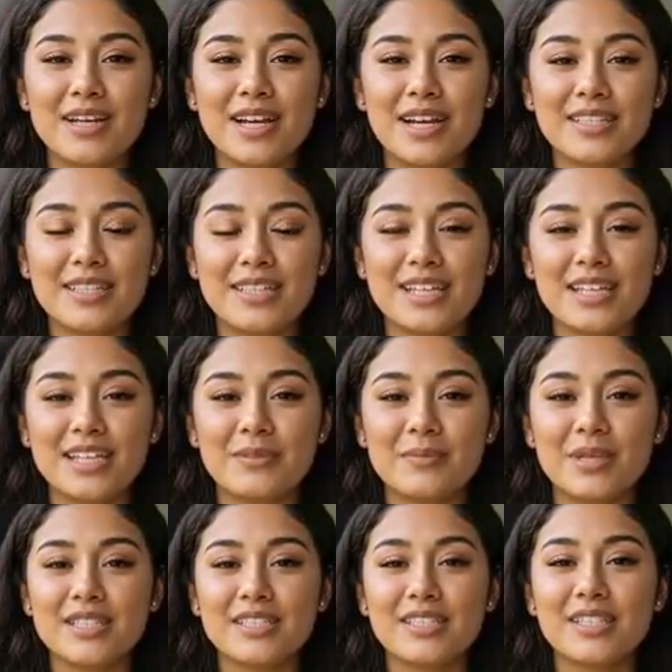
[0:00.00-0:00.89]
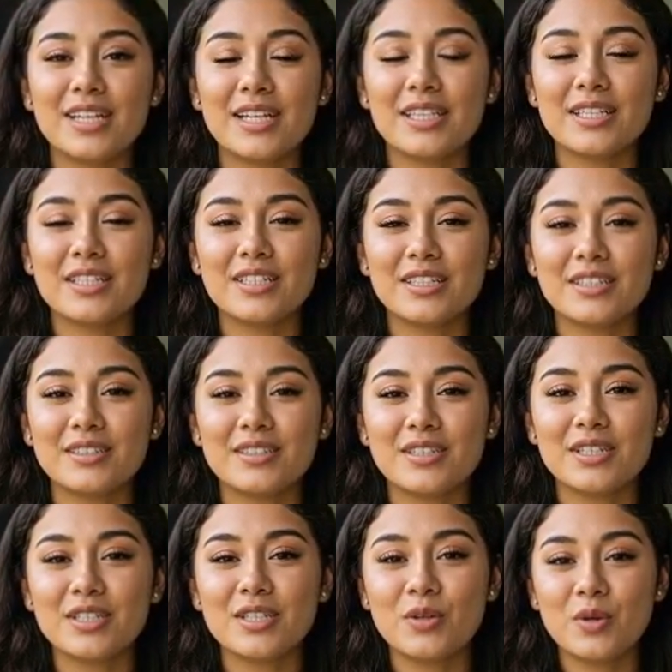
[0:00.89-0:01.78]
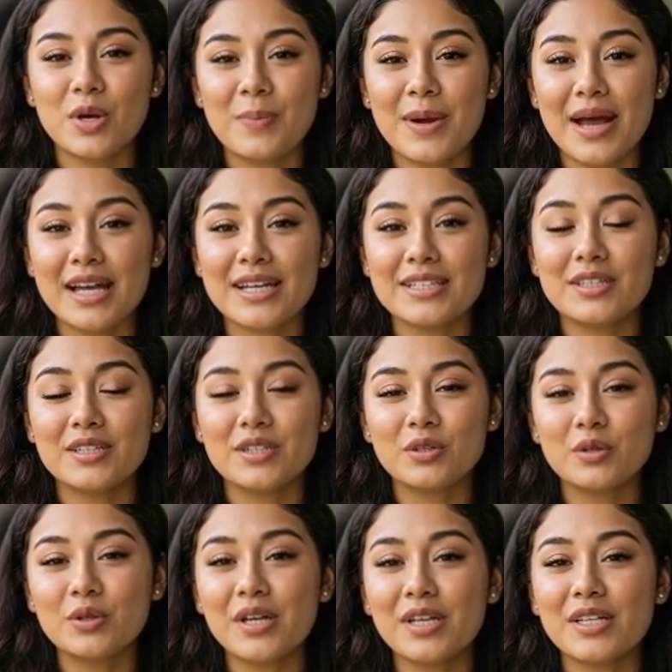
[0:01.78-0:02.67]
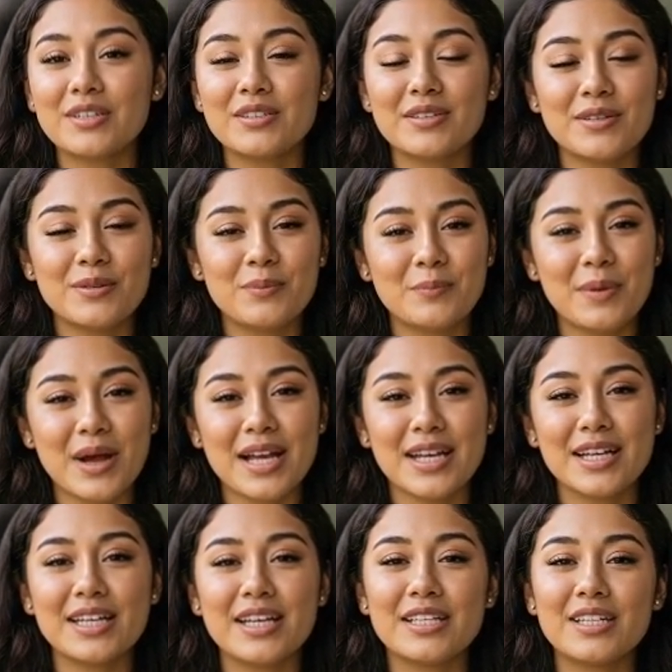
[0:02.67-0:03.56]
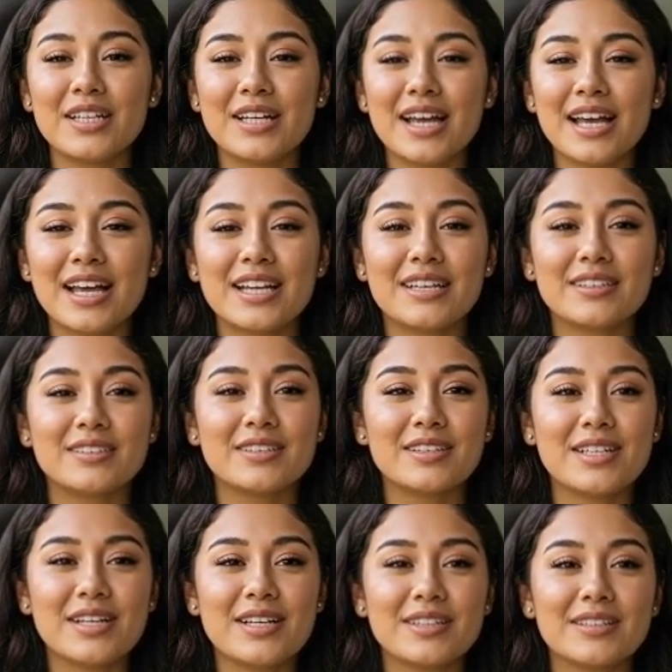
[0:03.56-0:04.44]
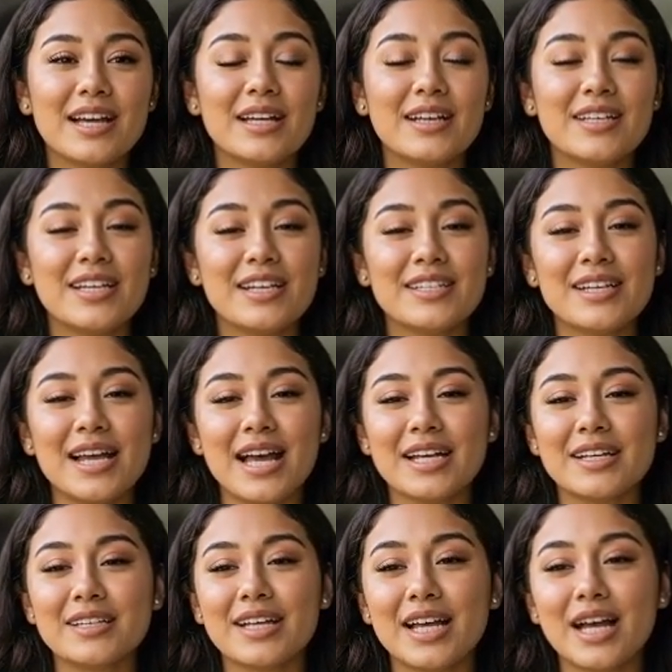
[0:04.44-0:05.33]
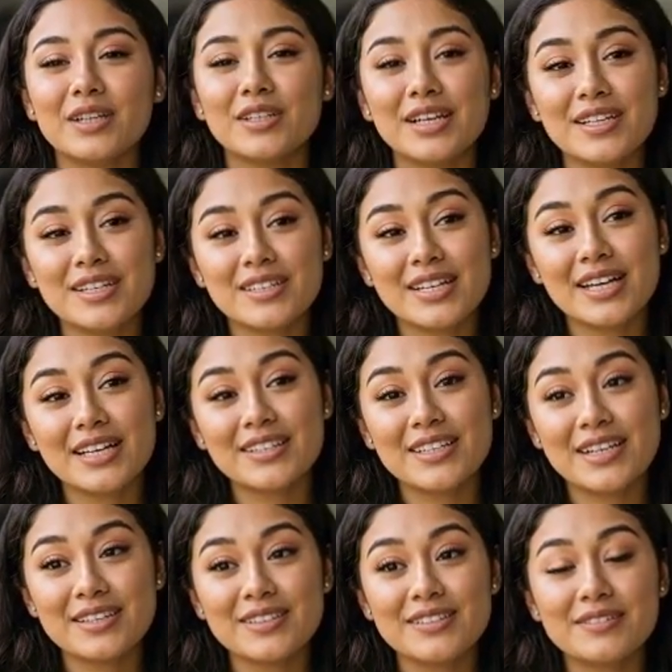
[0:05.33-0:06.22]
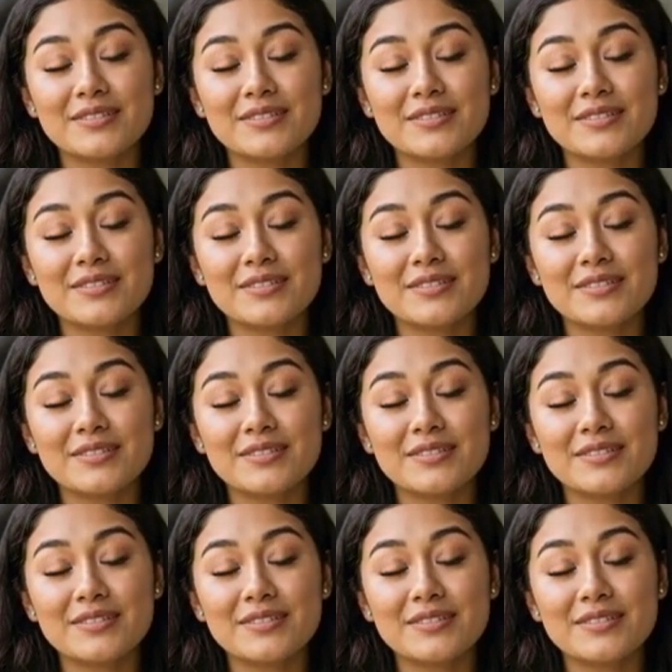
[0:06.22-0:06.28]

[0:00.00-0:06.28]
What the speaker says: And 6 months later, you are back at the store, buying another can. That is exactly how they designed it.